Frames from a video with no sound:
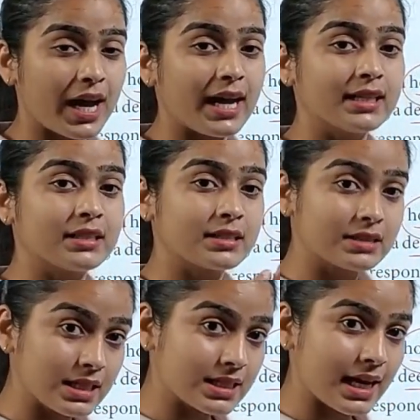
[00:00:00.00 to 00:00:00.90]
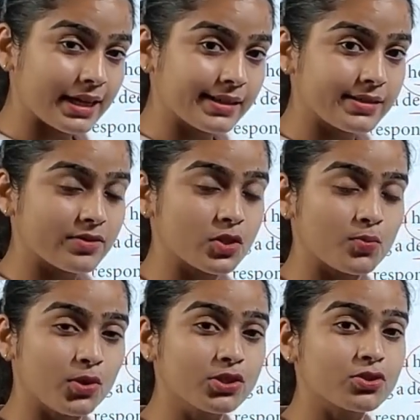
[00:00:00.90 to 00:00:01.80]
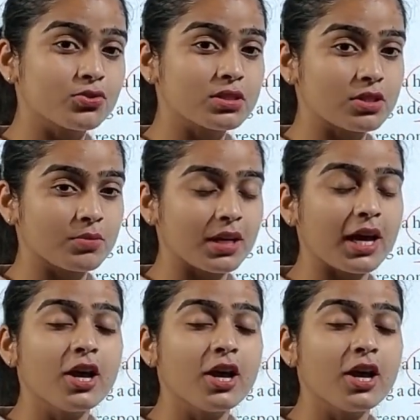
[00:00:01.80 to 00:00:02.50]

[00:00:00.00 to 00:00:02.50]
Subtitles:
this characteristics response to stimuli,